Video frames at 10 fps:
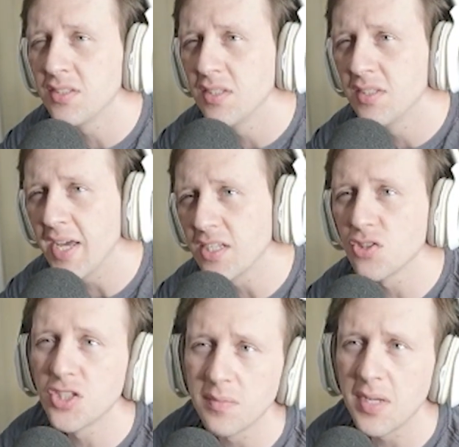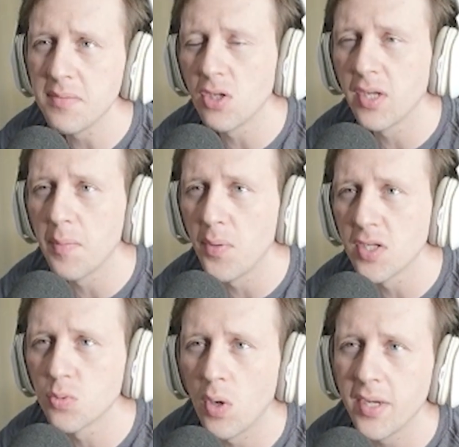deck, so sometimes you'll get a
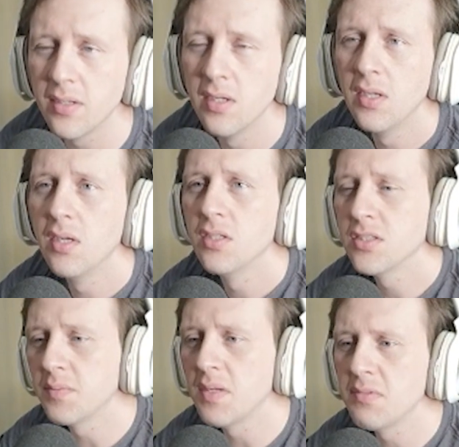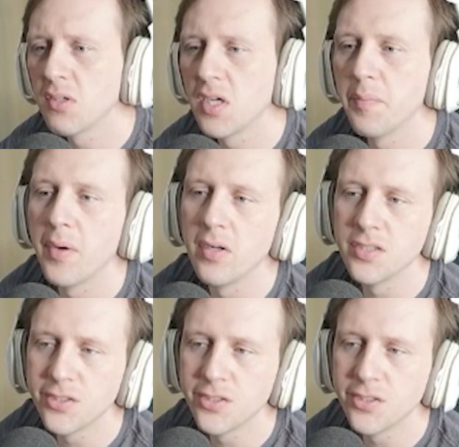bonus 1, sometimes you'll get a bonus